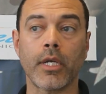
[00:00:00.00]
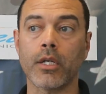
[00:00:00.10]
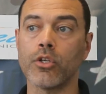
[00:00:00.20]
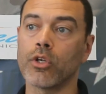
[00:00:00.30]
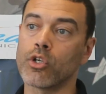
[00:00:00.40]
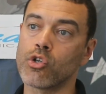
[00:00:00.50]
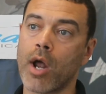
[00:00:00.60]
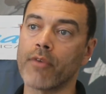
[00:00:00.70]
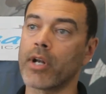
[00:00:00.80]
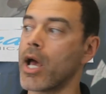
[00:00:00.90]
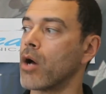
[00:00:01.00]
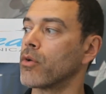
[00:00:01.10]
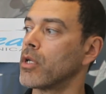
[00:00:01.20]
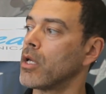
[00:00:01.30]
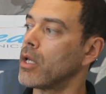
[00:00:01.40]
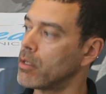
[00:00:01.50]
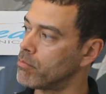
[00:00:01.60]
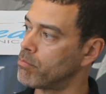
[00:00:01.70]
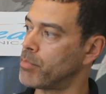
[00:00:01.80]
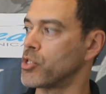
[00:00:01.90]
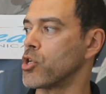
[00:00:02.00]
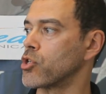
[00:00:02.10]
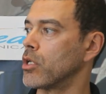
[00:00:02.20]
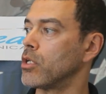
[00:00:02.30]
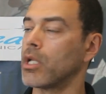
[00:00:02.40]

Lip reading: and you could drive it out, position it.